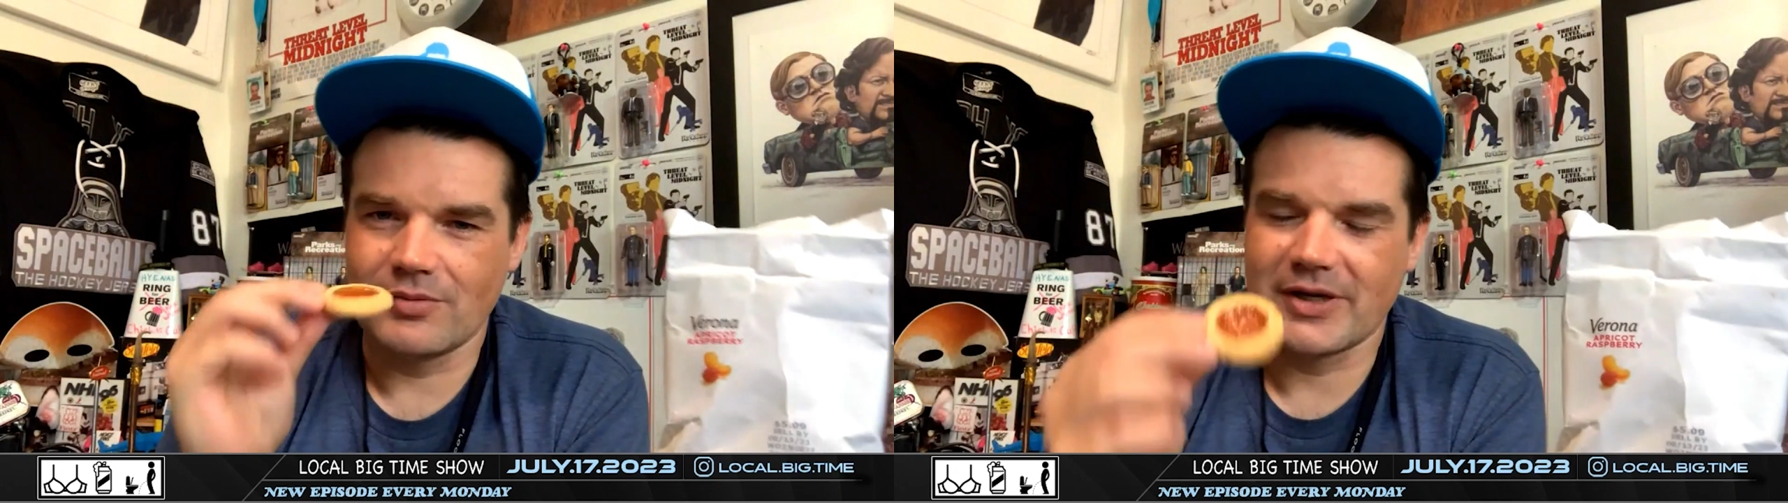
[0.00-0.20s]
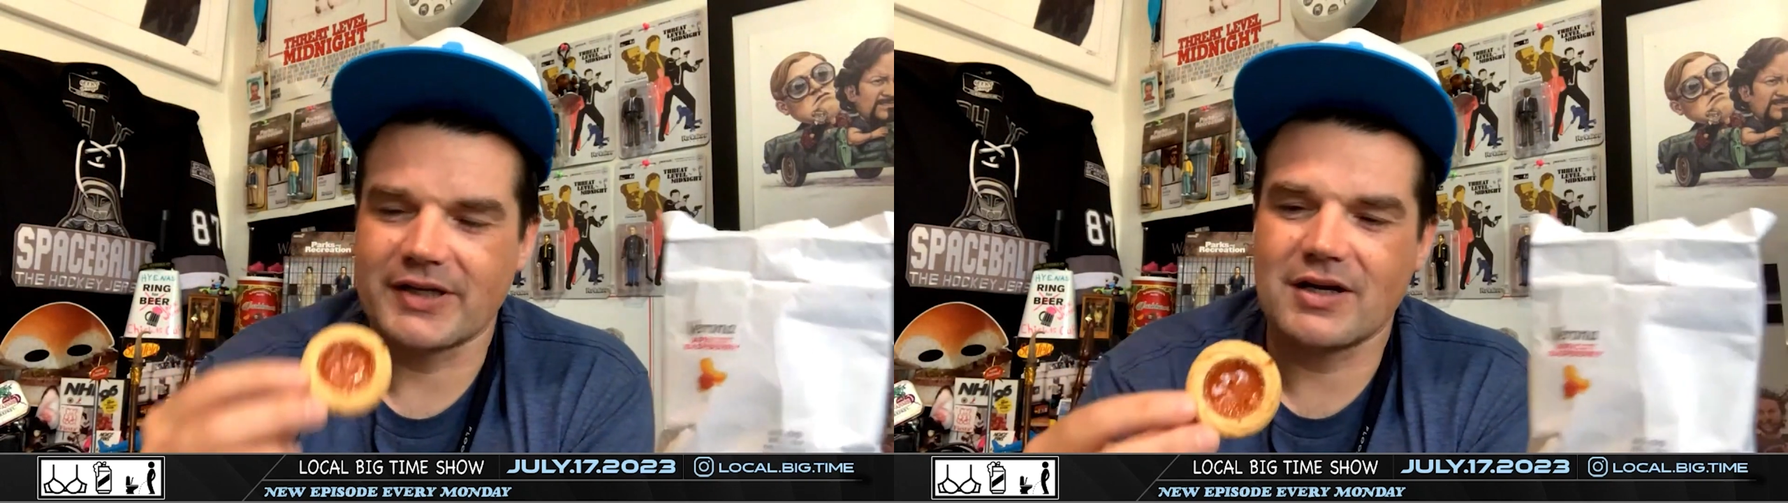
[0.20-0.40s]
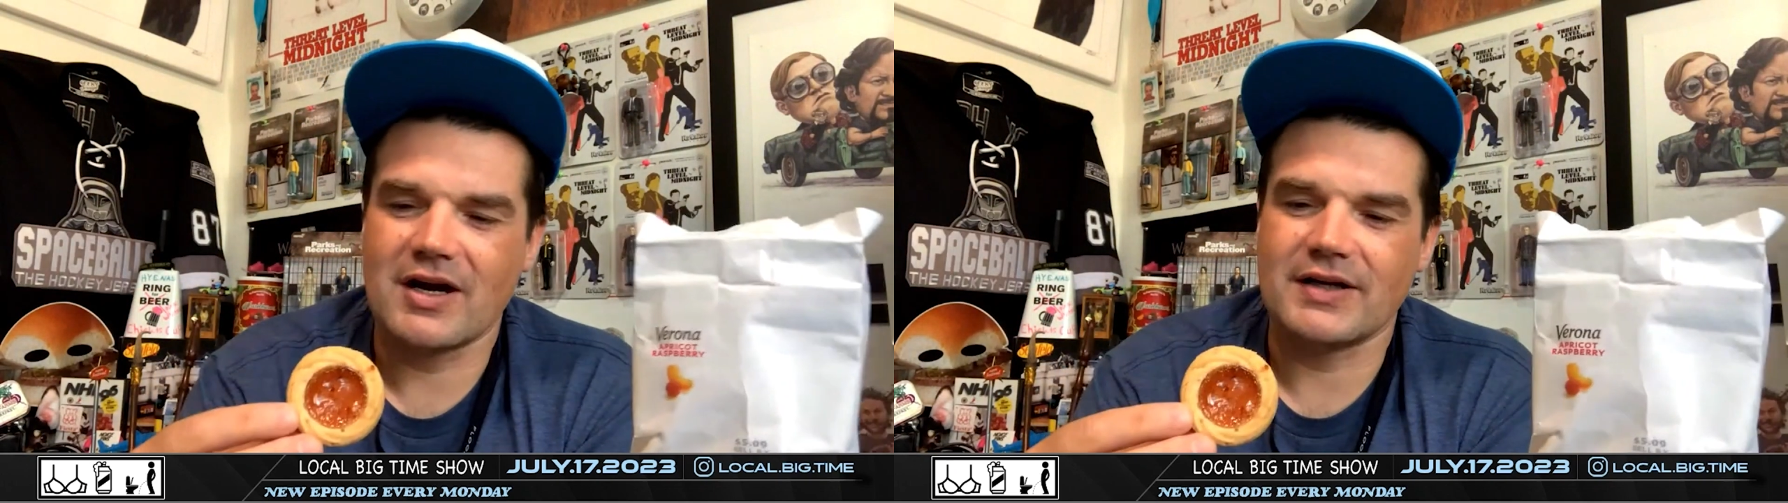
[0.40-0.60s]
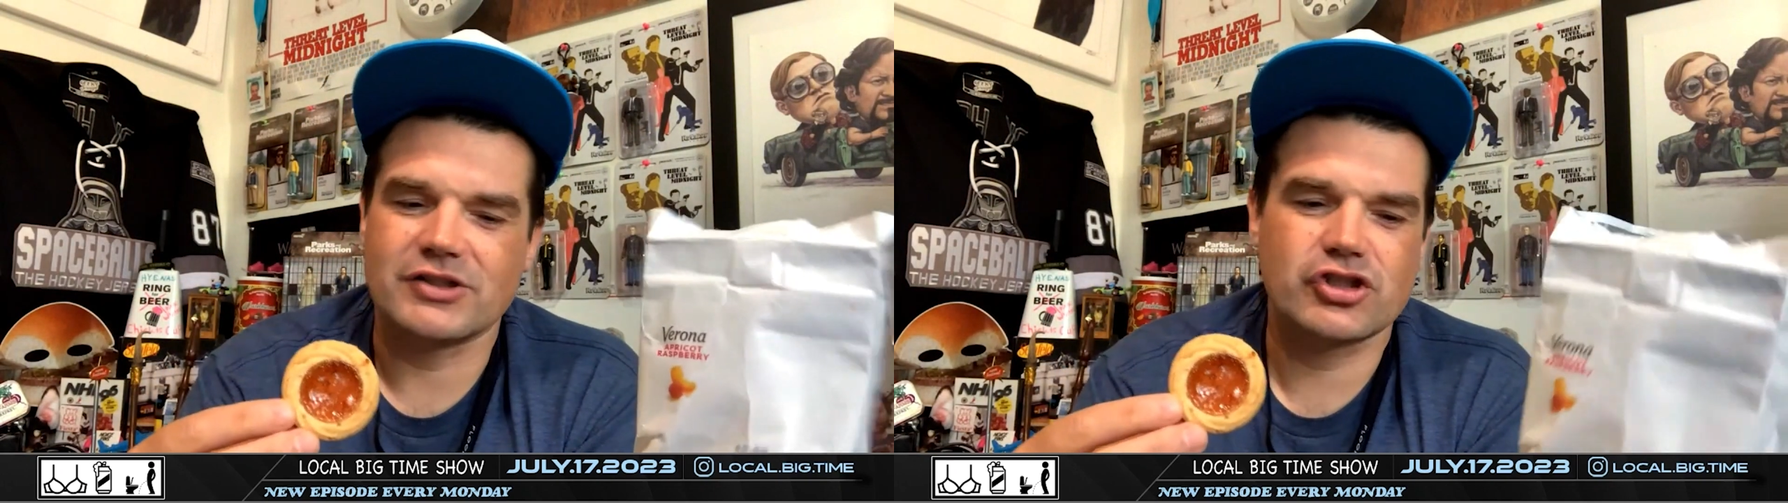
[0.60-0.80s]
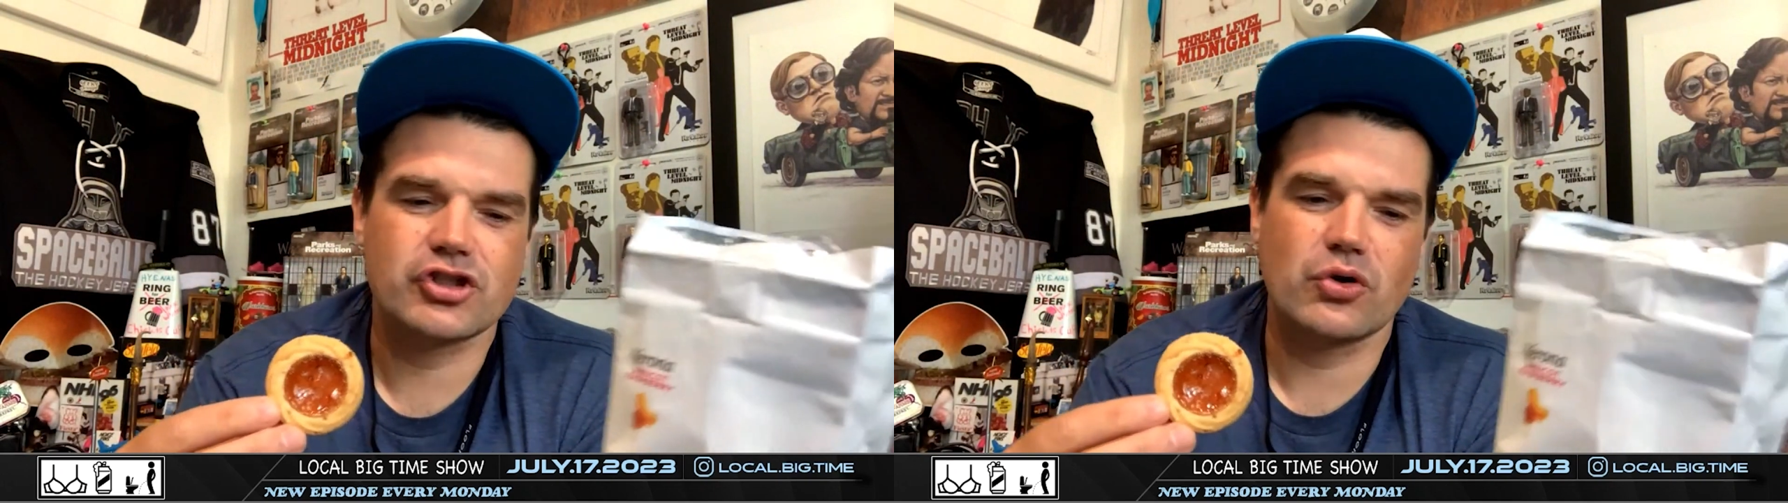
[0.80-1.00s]
my God. It's
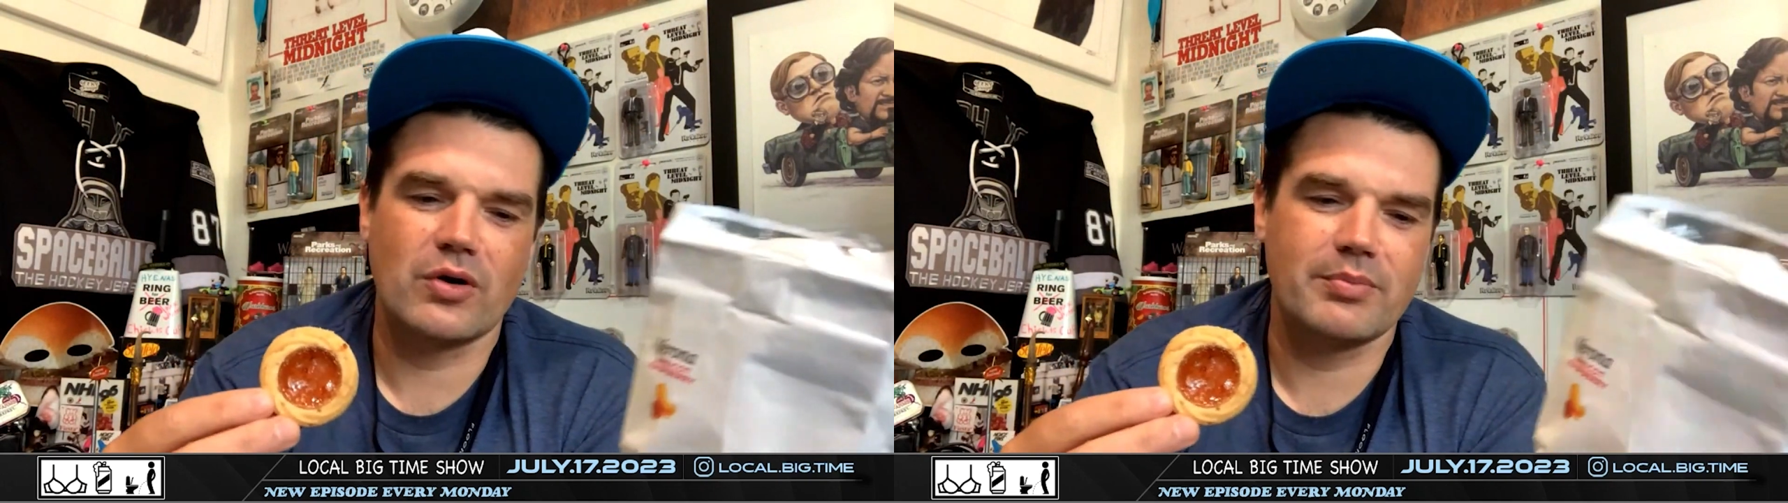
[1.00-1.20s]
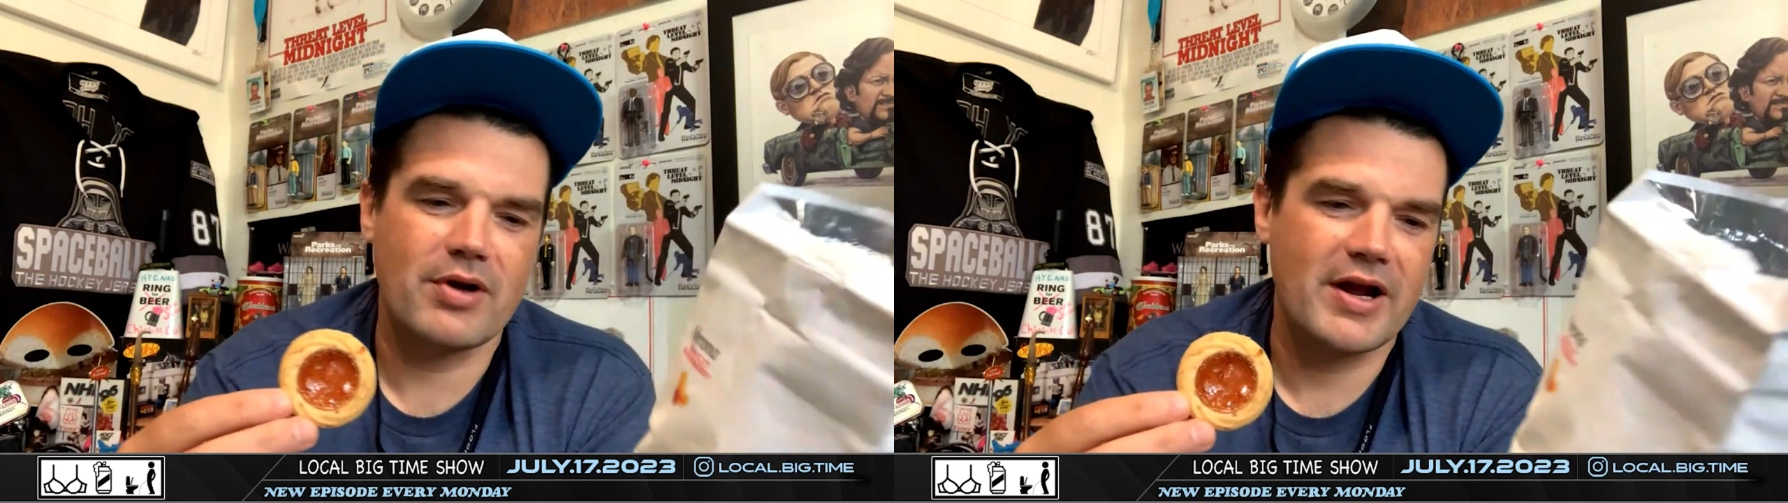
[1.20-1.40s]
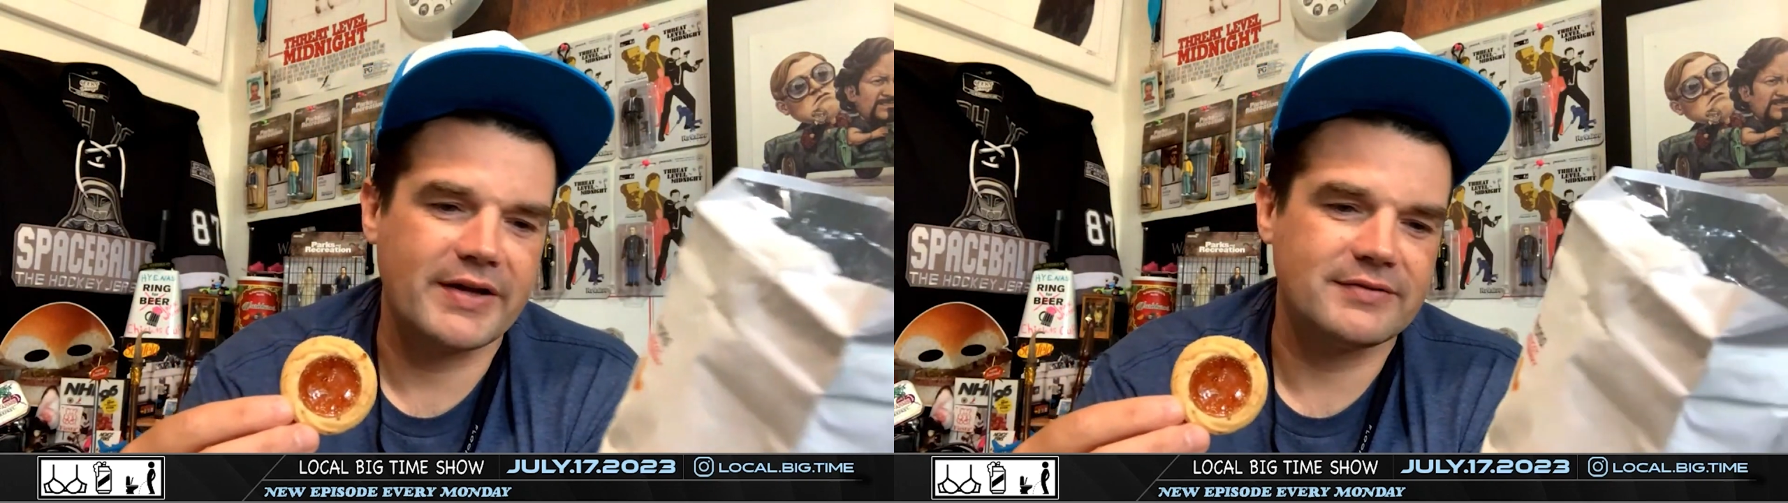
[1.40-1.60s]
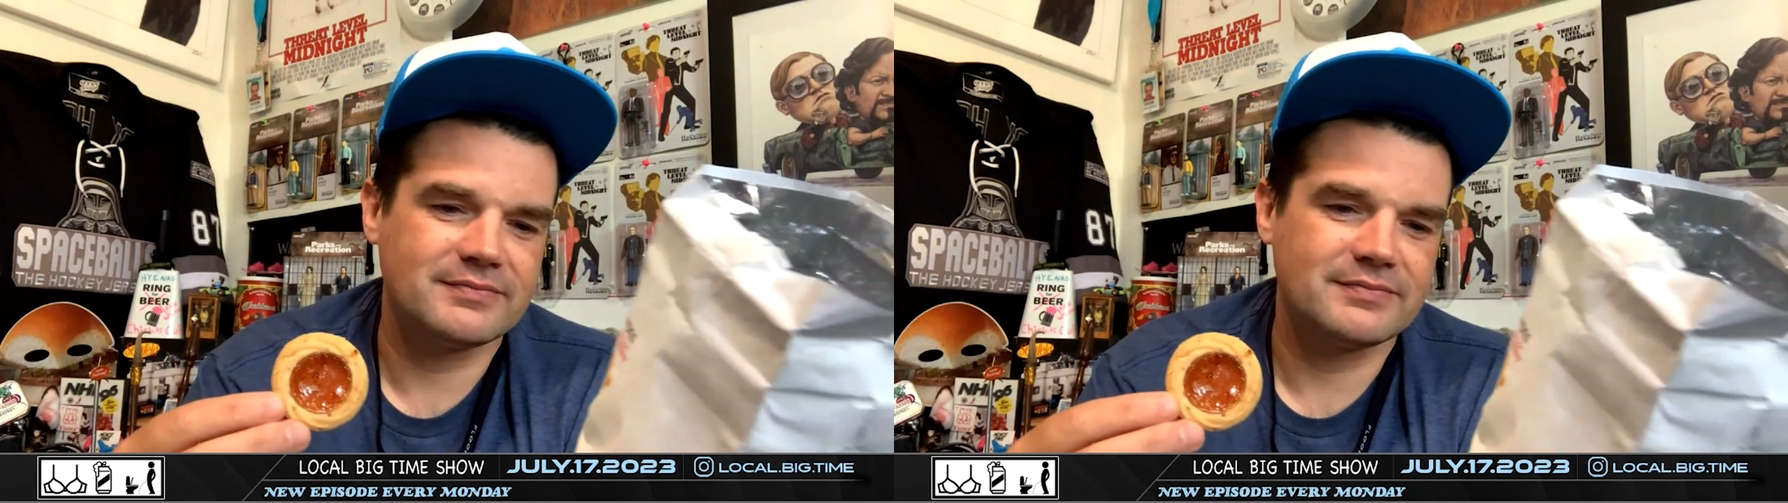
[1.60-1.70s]
shortbread.